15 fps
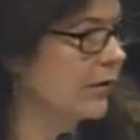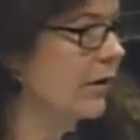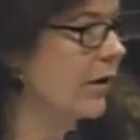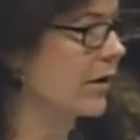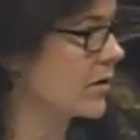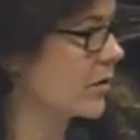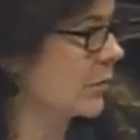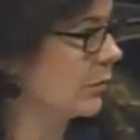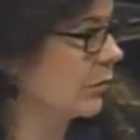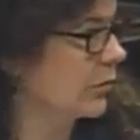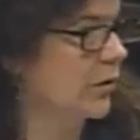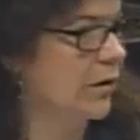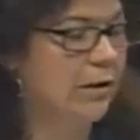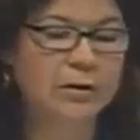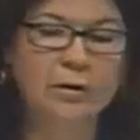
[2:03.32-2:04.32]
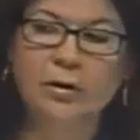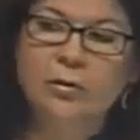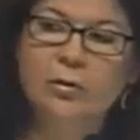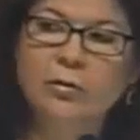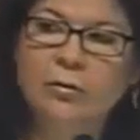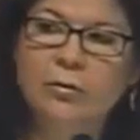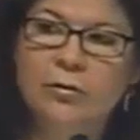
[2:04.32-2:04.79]
with OSPR
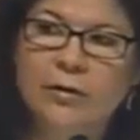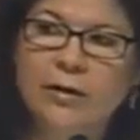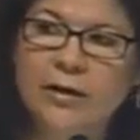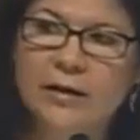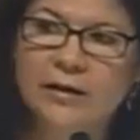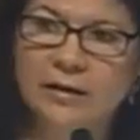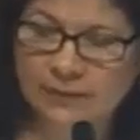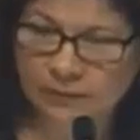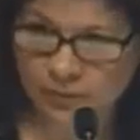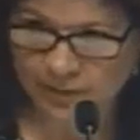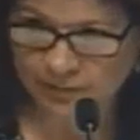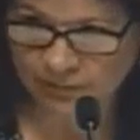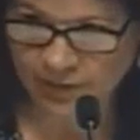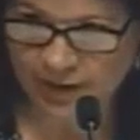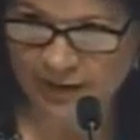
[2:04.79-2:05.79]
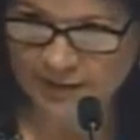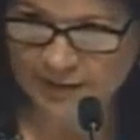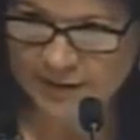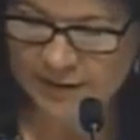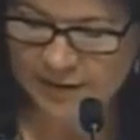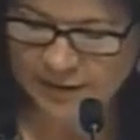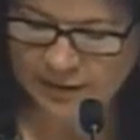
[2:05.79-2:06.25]
local government
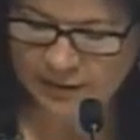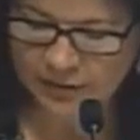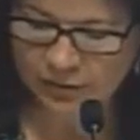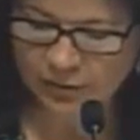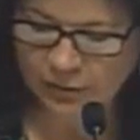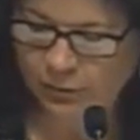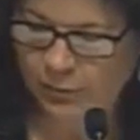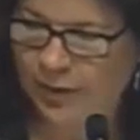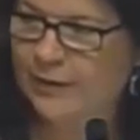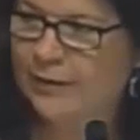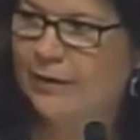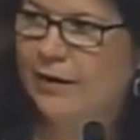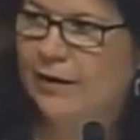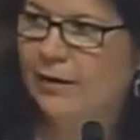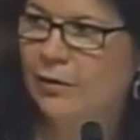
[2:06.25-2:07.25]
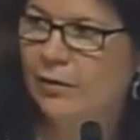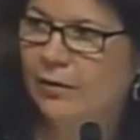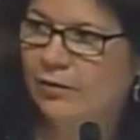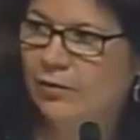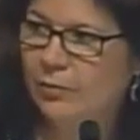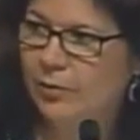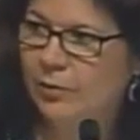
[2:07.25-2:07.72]
funds to write the
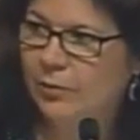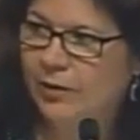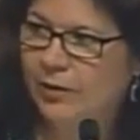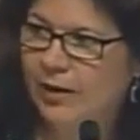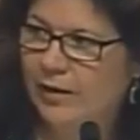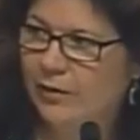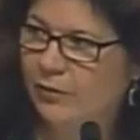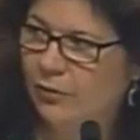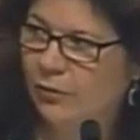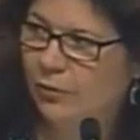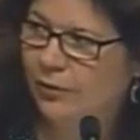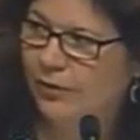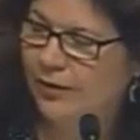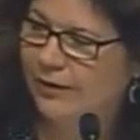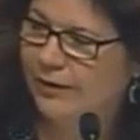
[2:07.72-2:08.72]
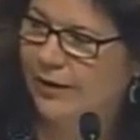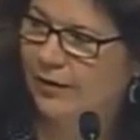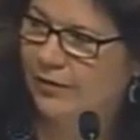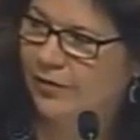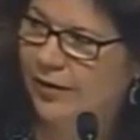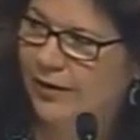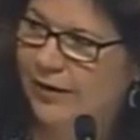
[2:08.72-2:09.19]
oil spill plan for the
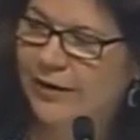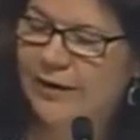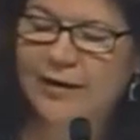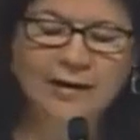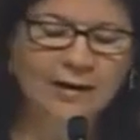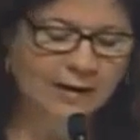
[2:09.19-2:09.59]
county,